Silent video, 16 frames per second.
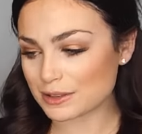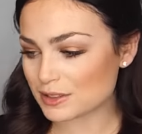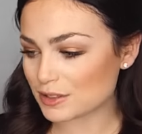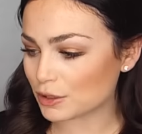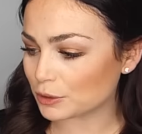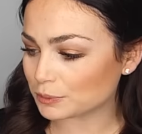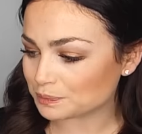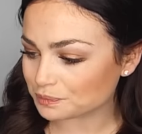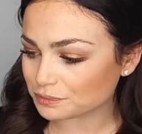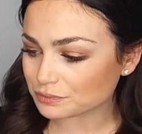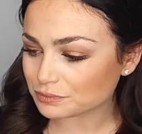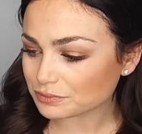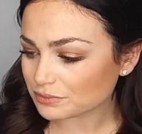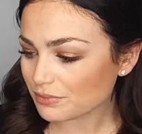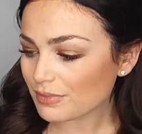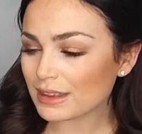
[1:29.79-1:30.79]
So
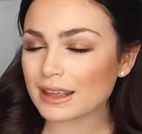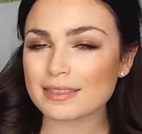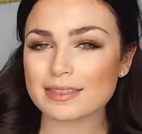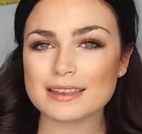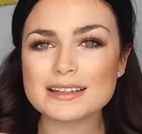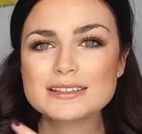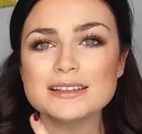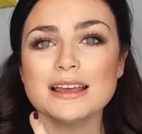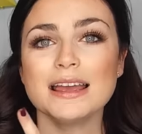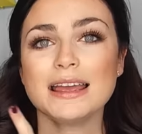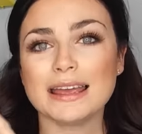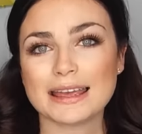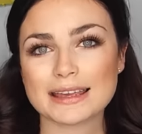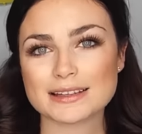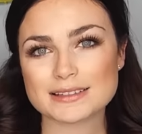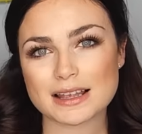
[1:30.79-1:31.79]
this
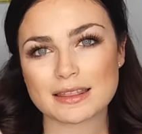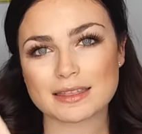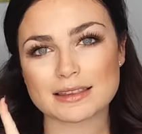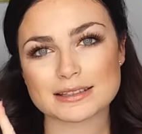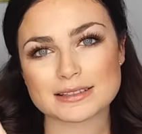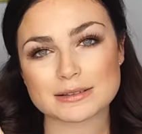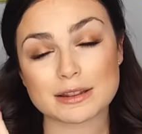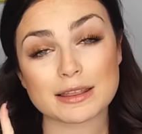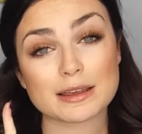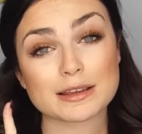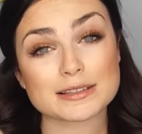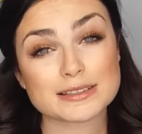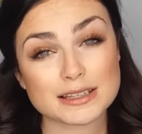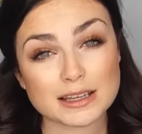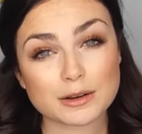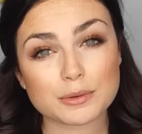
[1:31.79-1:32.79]
is this, the
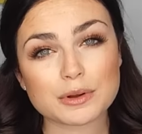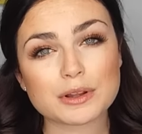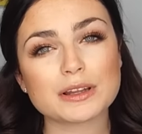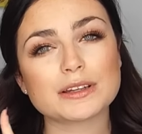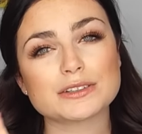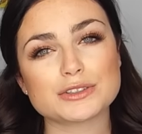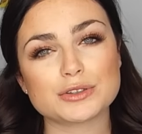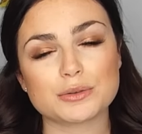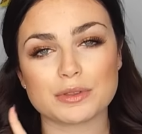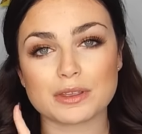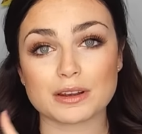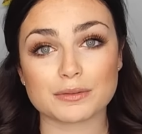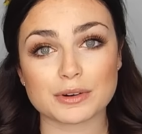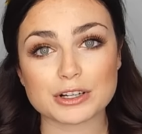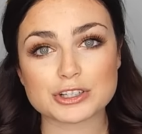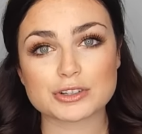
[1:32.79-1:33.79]
sequel to
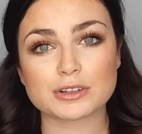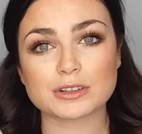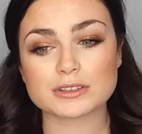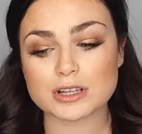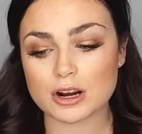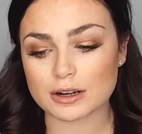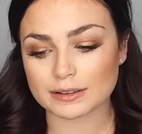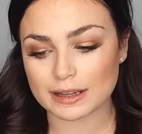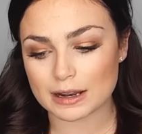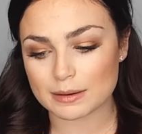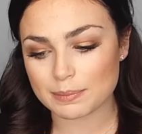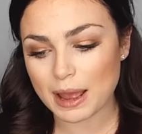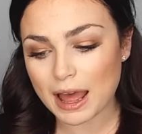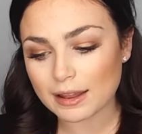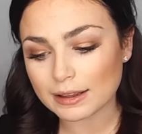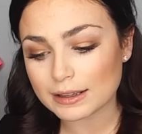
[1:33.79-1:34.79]
the original Tartelette
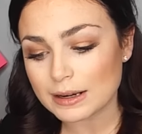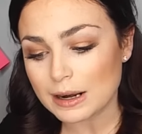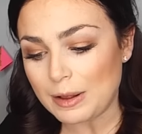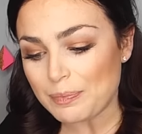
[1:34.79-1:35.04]
palette.